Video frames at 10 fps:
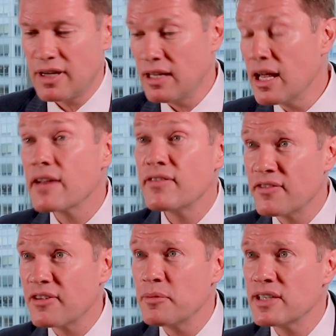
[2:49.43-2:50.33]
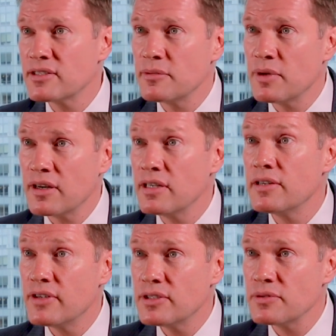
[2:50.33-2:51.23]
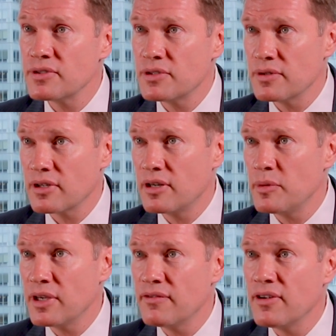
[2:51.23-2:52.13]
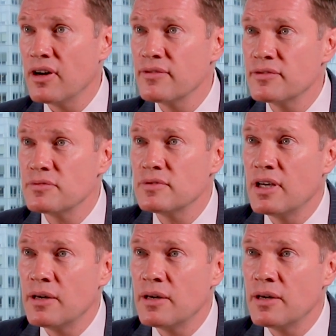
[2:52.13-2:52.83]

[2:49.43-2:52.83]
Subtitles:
a lot of information about individuals who are going to be involved